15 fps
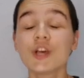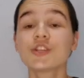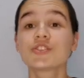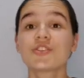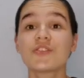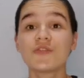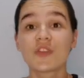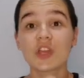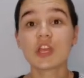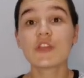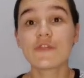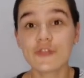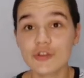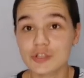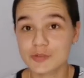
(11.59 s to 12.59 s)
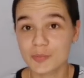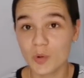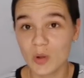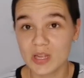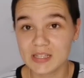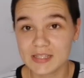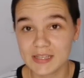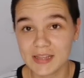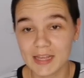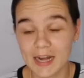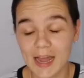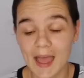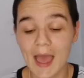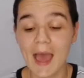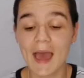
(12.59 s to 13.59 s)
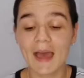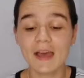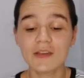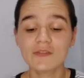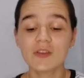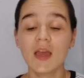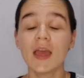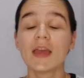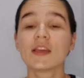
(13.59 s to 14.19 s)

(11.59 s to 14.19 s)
So the very first pointer that I have